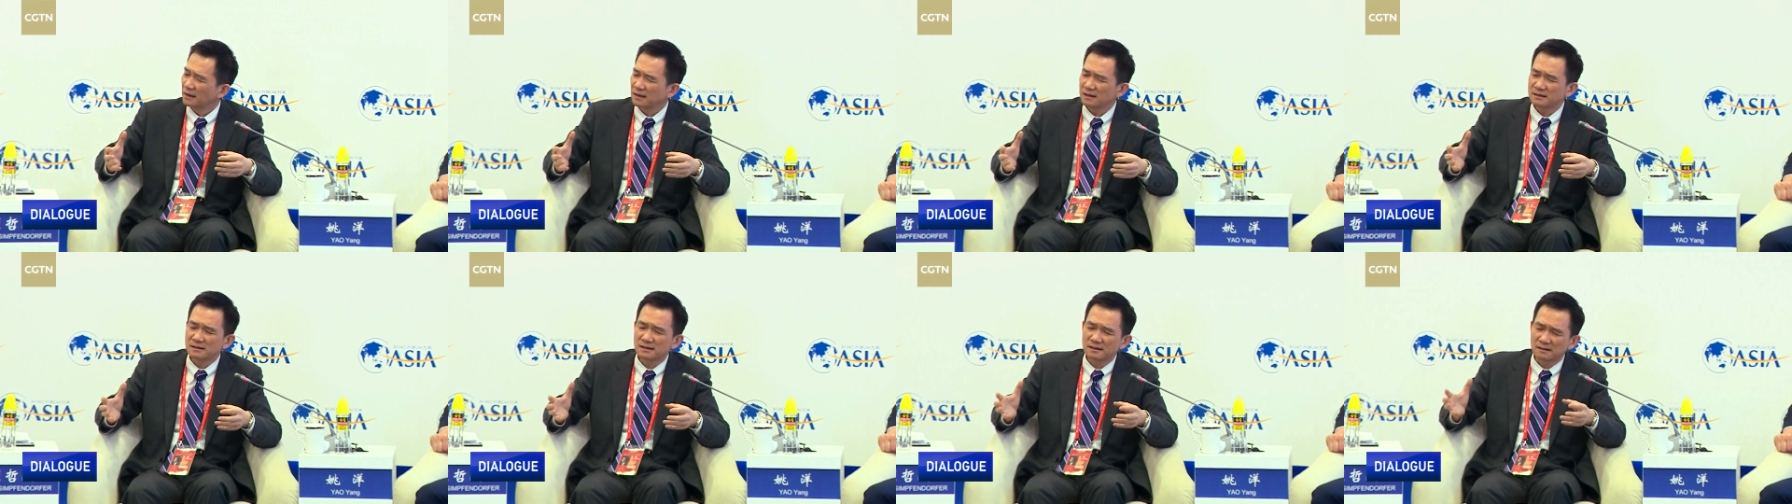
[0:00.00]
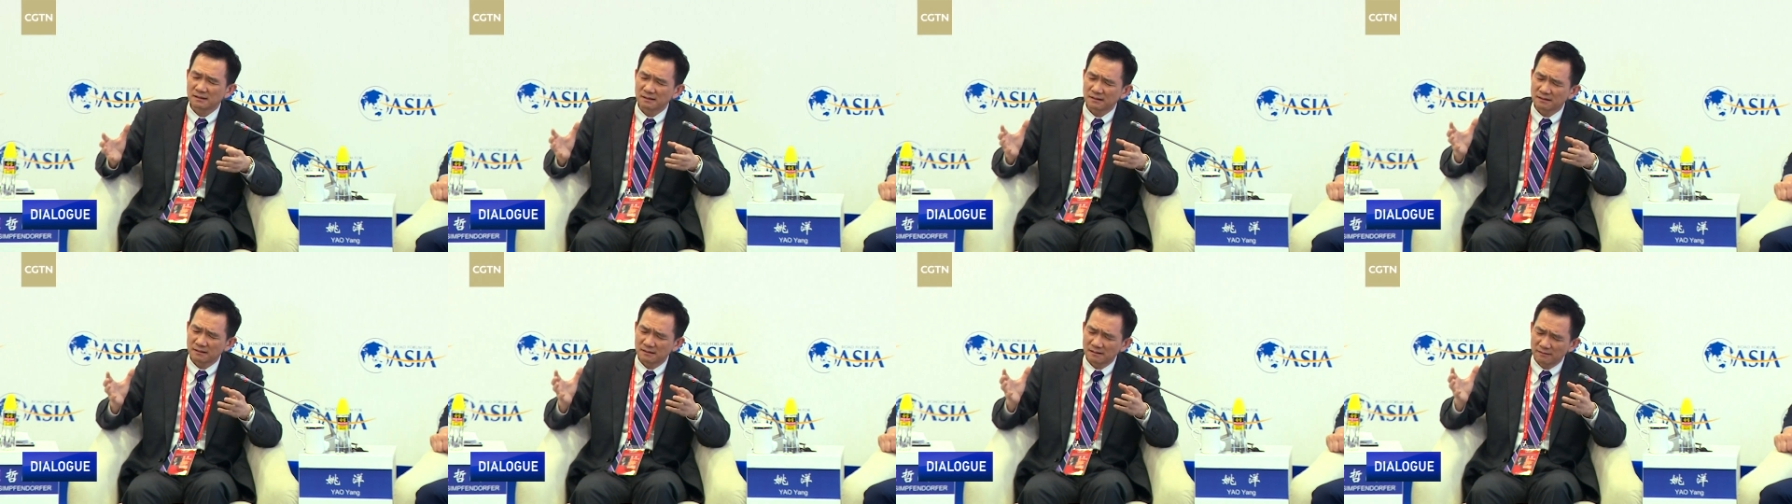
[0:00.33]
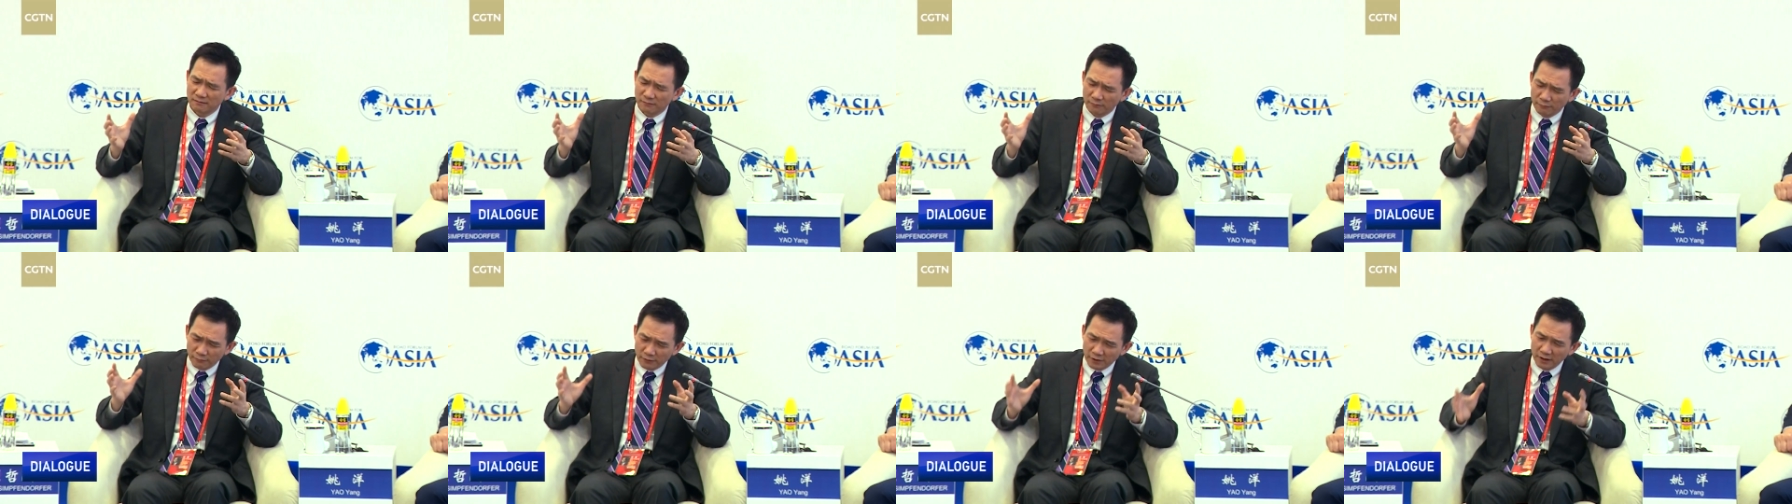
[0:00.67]
it's
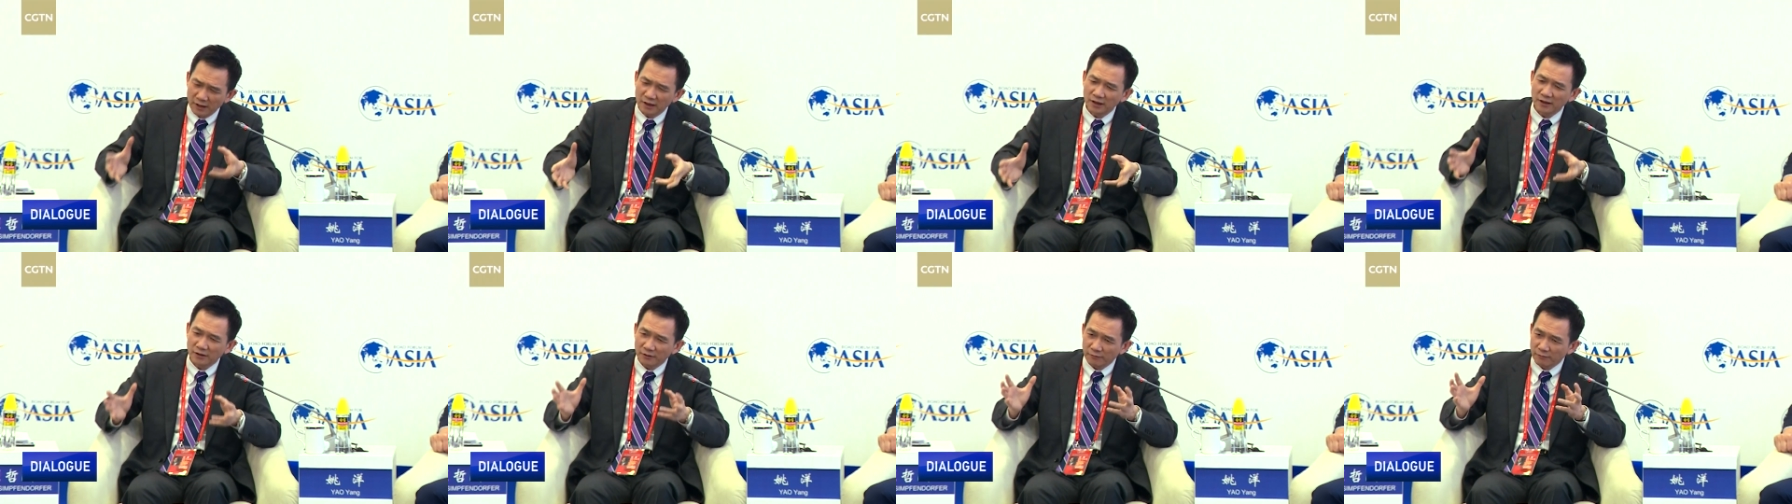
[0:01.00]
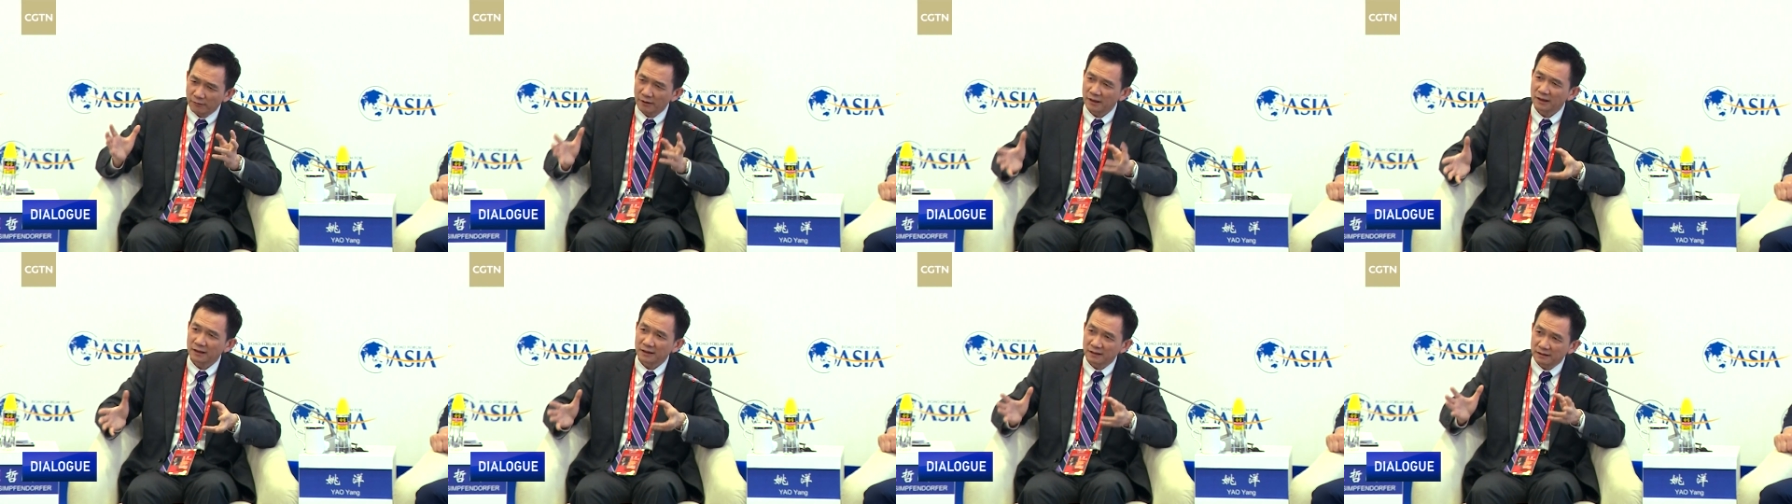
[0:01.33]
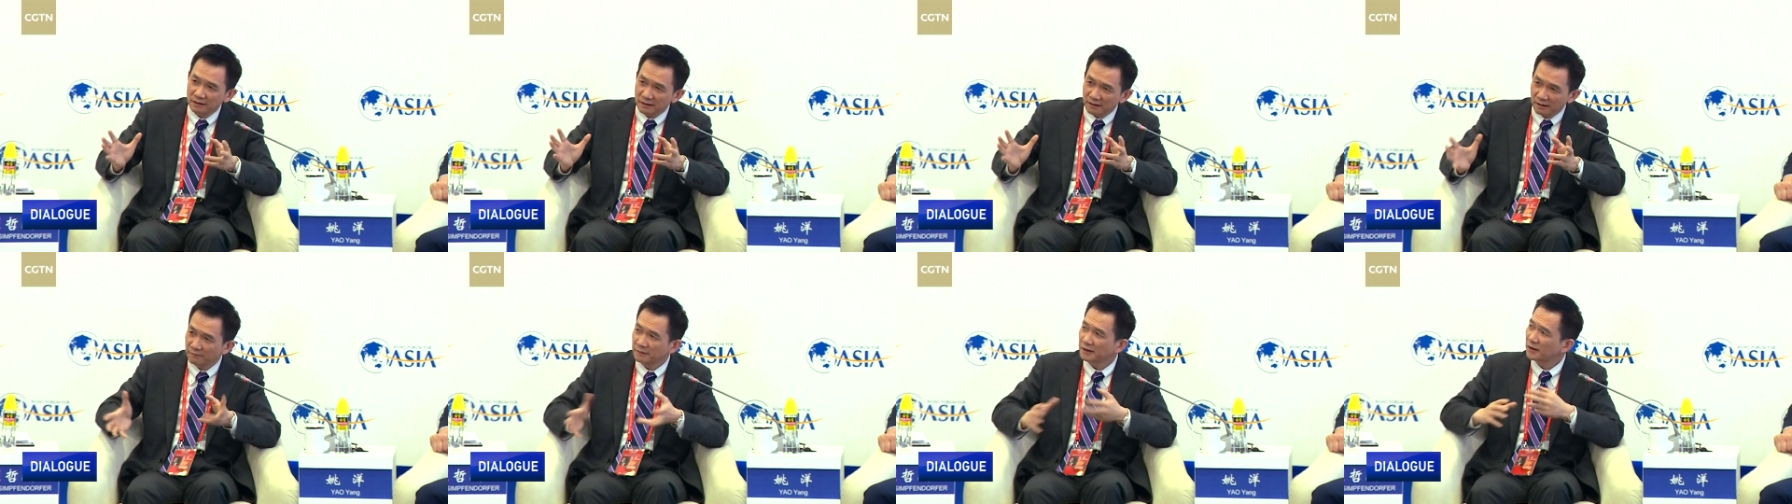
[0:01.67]
very,
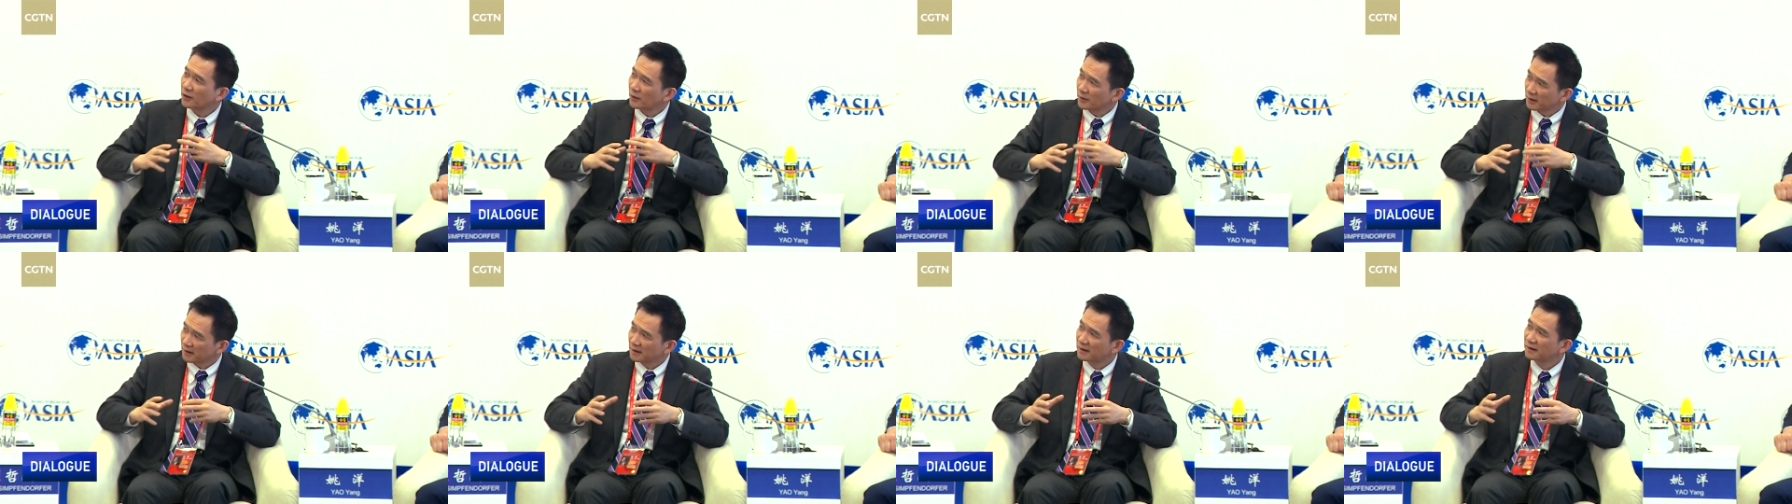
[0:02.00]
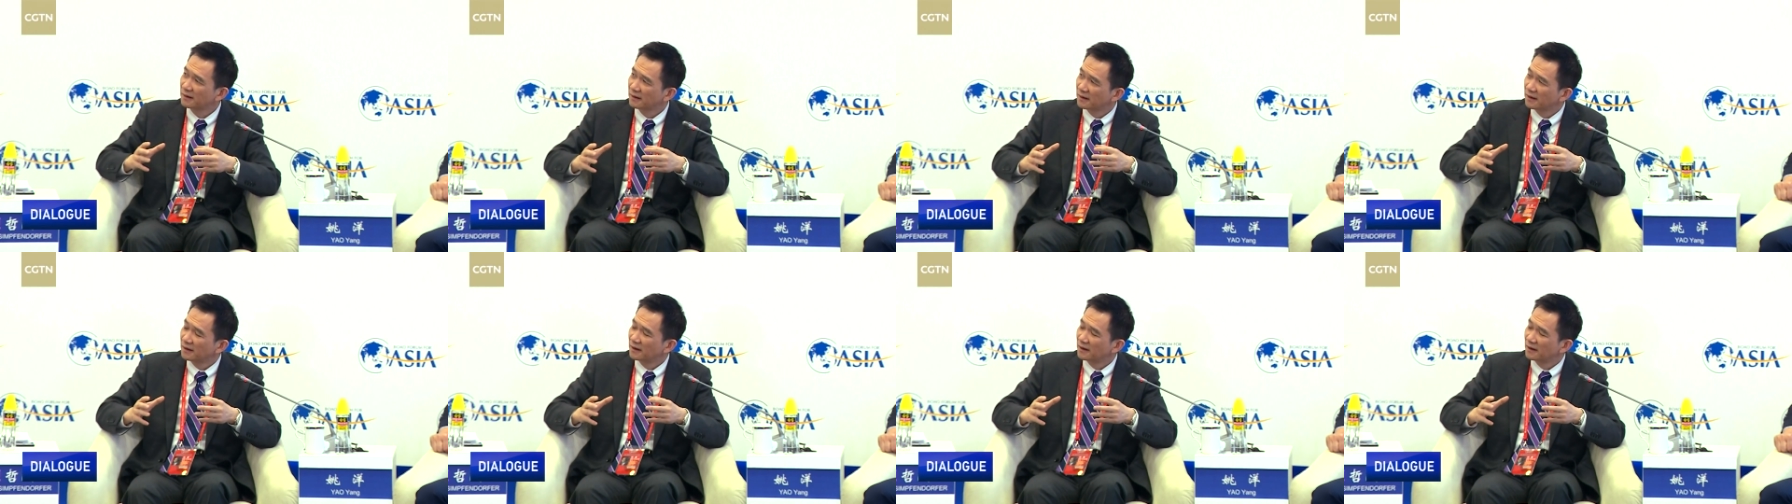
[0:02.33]
very difficult